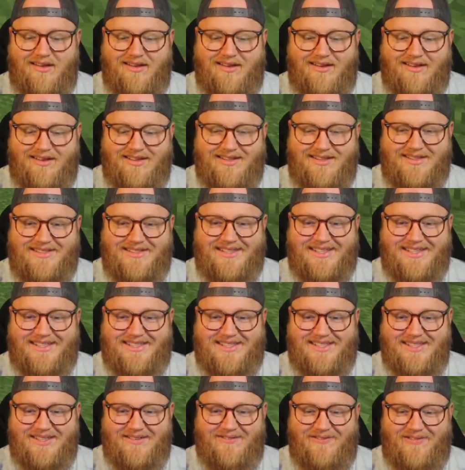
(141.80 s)

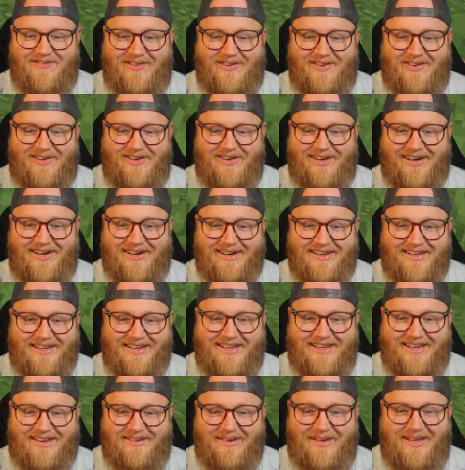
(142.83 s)
64. He
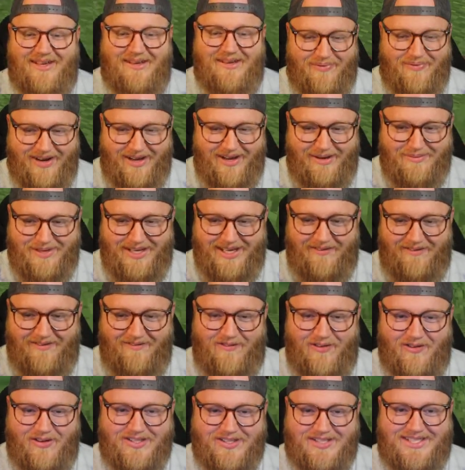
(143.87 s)
brought me a
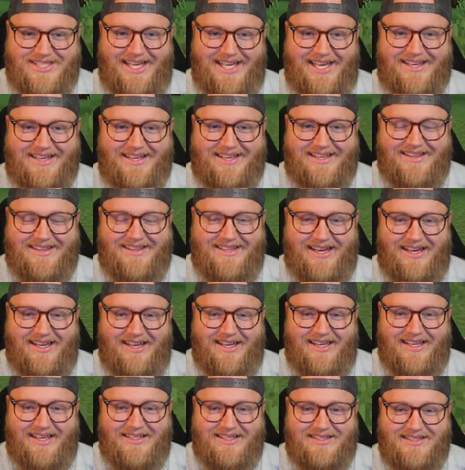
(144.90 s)
full stack. And then I
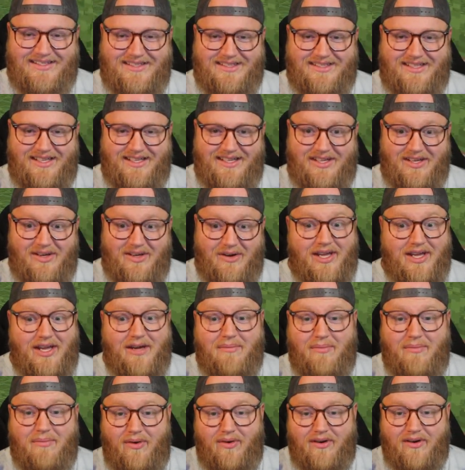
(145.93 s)
guess he's going to go get
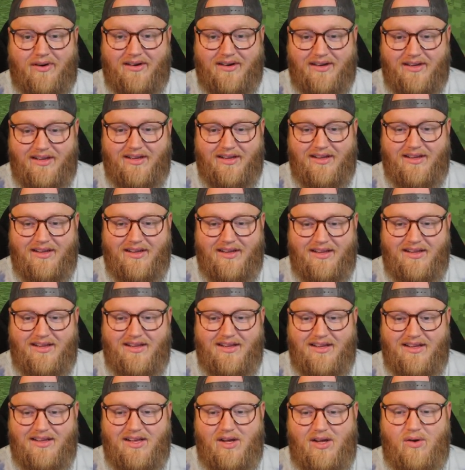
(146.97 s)
more.
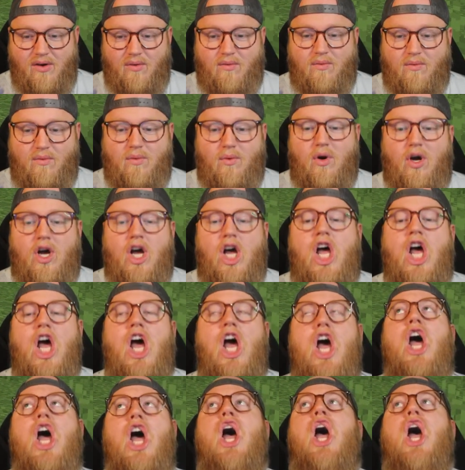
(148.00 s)

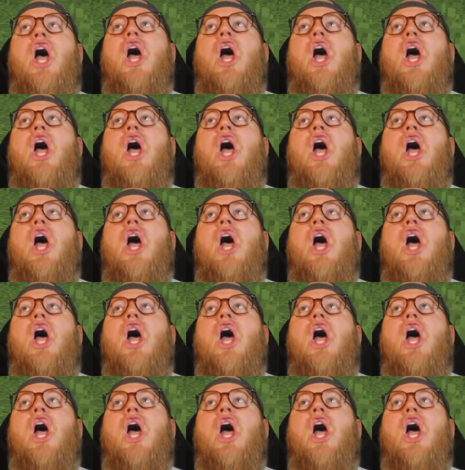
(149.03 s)
Whoa.